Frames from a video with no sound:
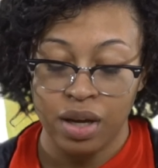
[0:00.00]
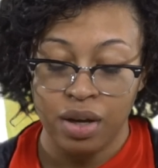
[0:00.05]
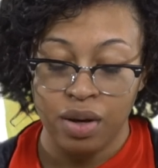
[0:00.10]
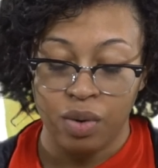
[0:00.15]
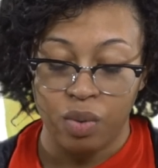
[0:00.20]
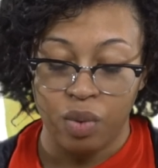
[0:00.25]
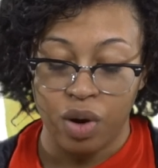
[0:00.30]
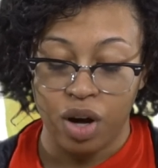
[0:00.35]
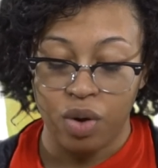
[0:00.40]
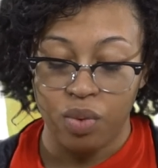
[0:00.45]

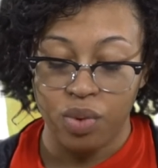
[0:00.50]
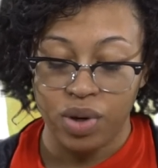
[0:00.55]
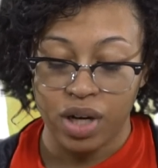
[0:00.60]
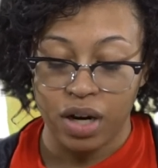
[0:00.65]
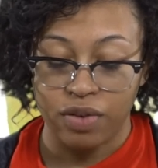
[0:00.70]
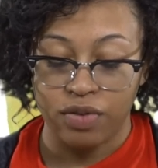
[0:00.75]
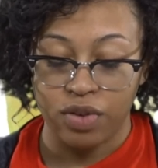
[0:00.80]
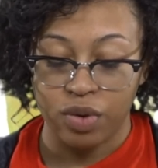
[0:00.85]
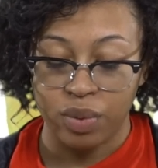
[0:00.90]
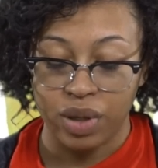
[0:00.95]
Well,
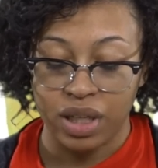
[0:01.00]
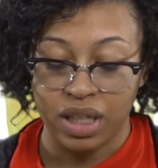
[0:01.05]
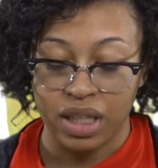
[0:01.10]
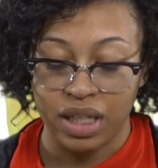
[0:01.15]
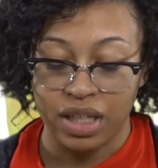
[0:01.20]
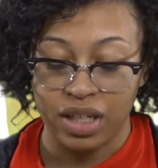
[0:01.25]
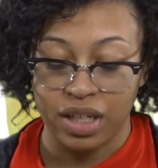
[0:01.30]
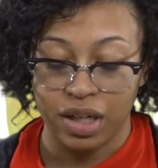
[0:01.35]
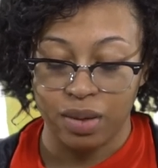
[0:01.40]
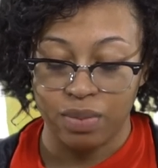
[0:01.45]
whatever, we
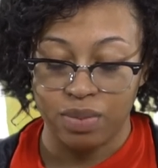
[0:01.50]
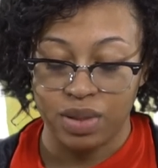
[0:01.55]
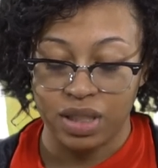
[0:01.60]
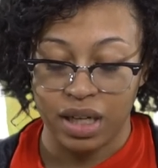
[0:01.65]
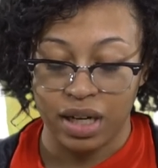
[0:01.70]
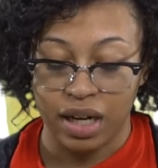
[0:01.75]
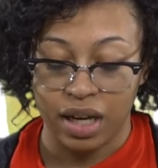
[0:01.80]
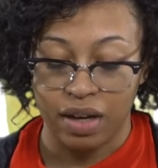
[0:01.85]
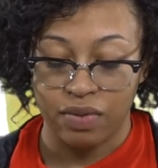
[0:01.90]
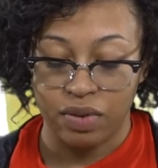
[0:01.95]
cleaned up,
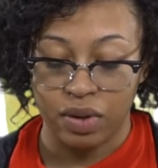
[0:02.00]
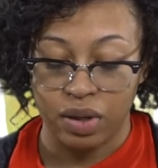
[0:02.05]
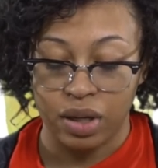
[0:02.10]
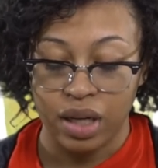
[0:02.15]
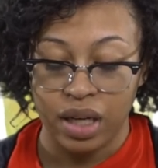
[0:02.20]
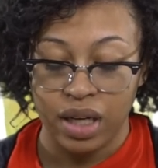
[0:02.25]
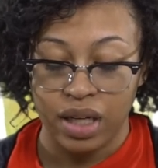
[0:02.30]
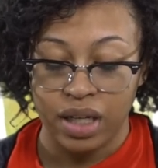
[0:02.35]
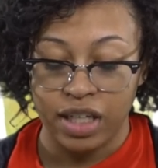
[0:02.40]
said Evan.